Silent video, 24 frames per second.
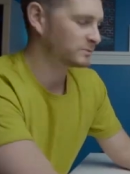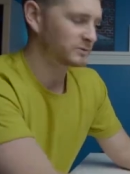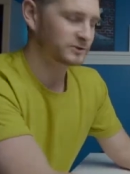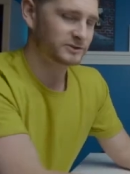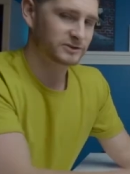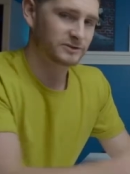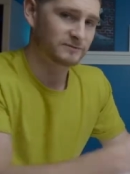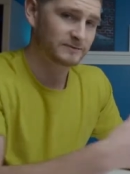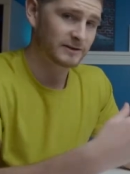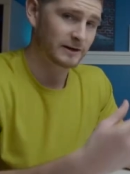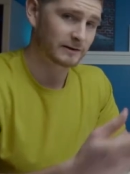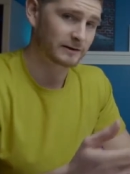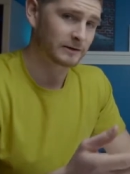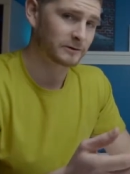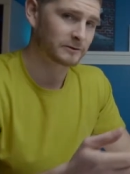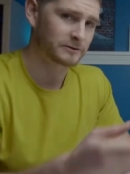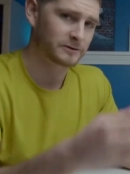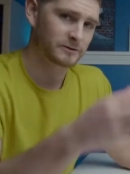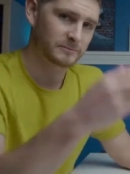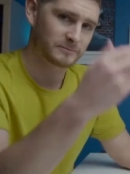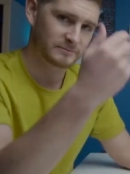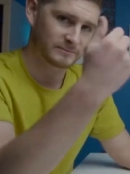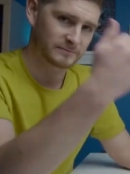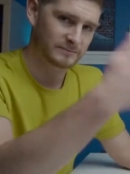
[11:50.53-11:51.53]
Once you've downloaded
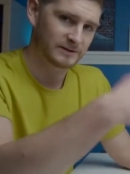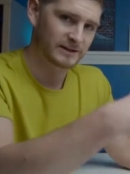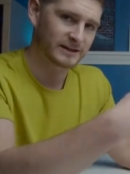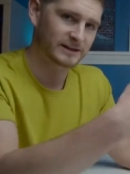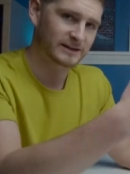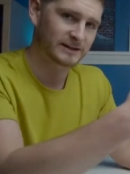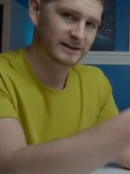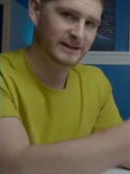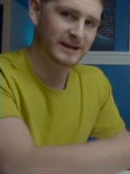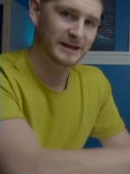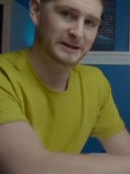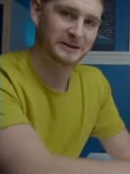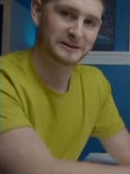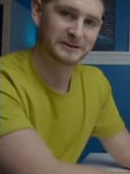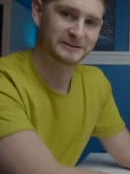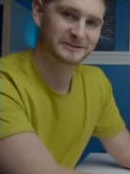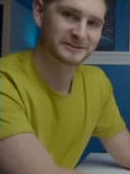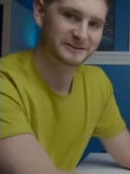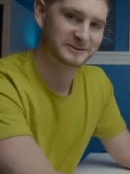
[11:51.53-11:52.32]
them, link again in the